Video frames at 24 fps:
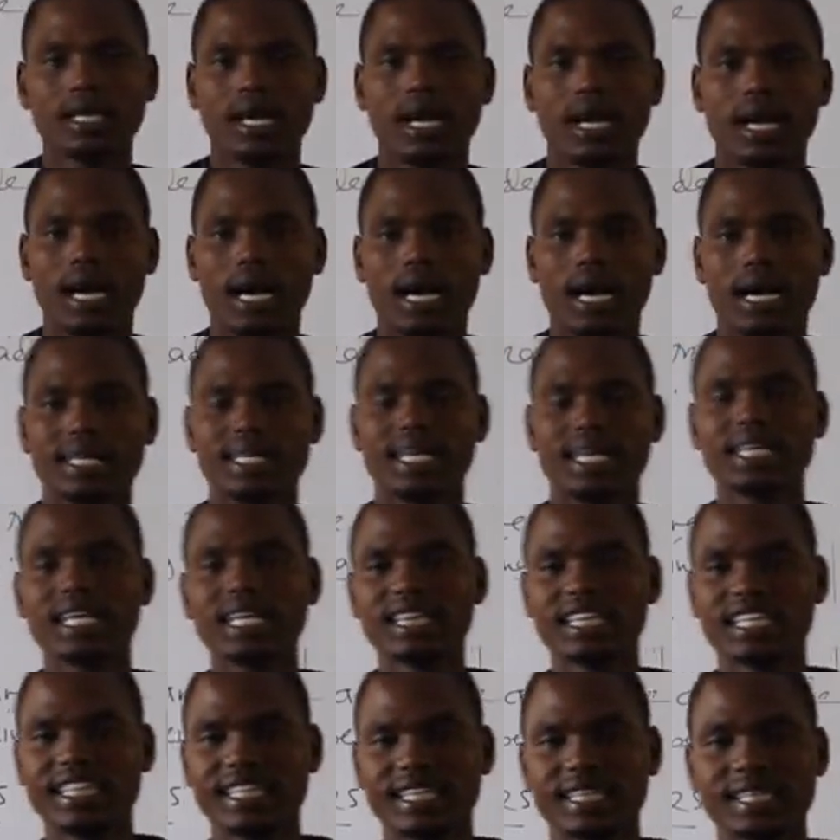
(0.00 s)
The
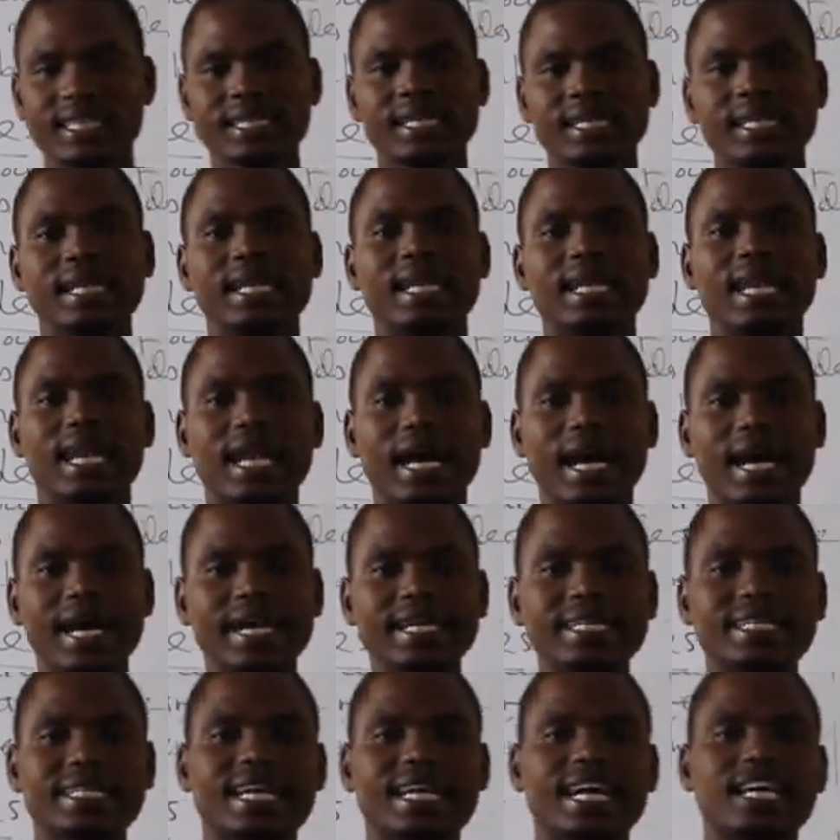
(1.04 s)
other thing,
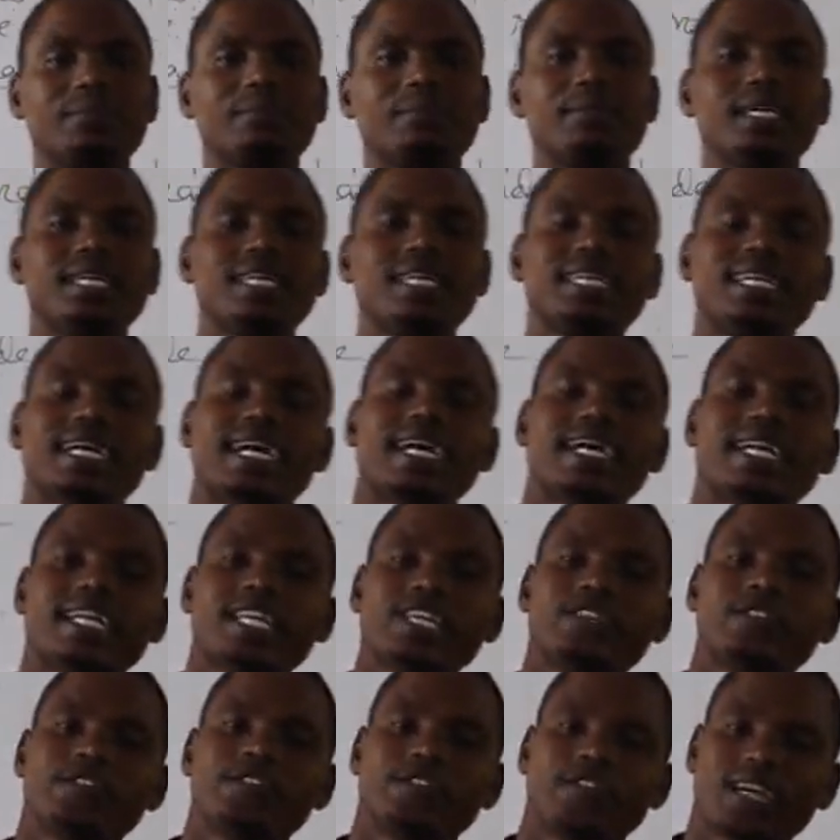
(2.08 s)
light can be
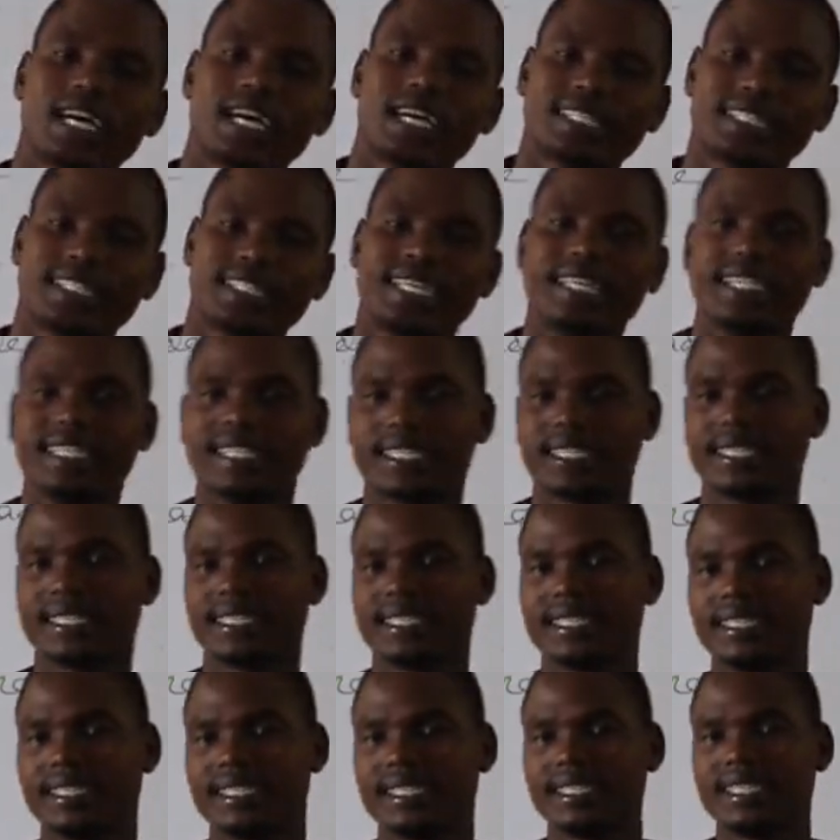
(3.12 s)
refracted.
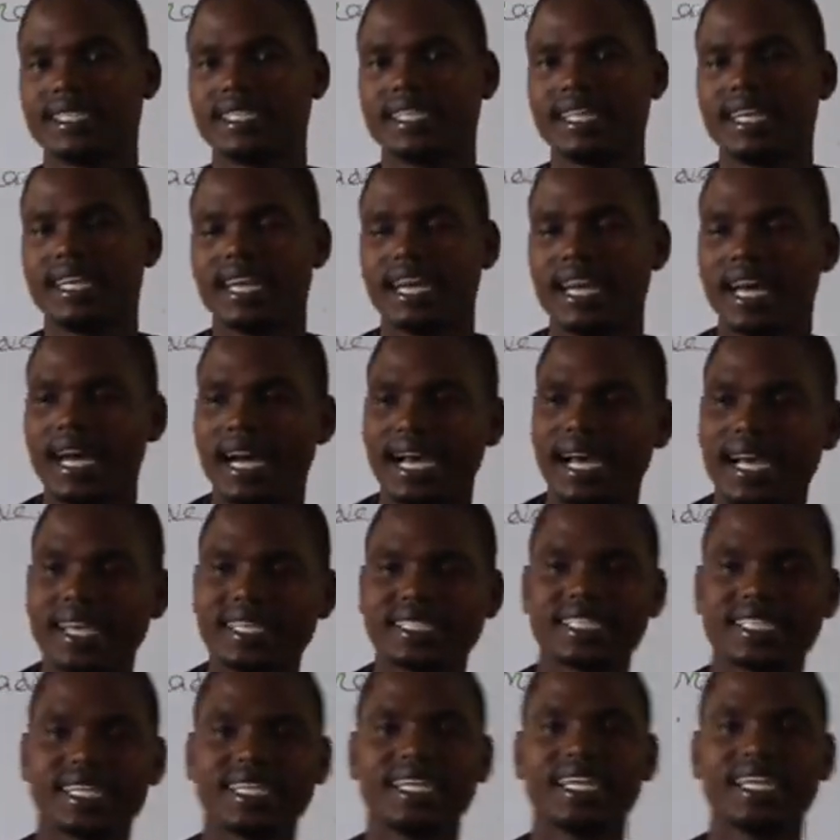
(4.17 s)

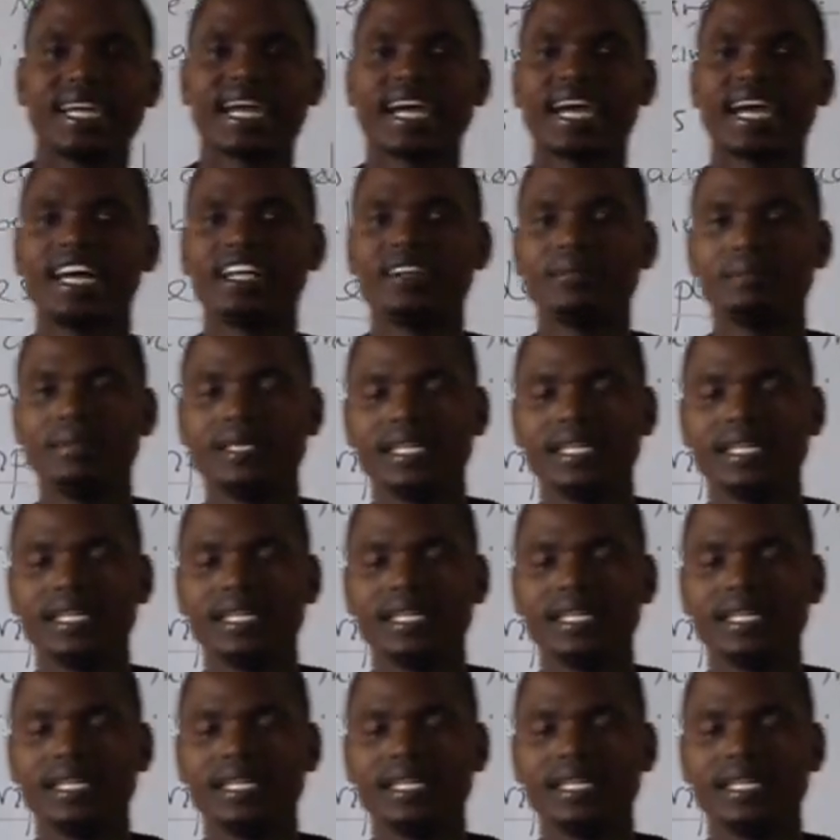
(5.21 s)
Light can